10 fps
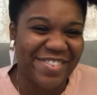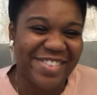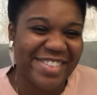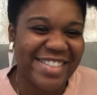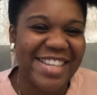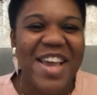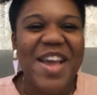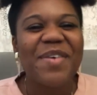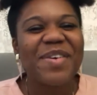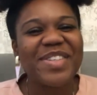we, was just,
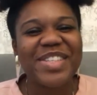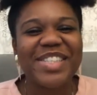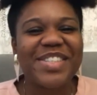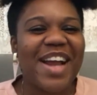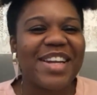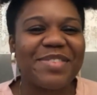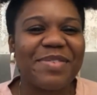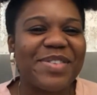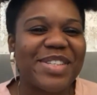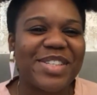we was just trying to we was just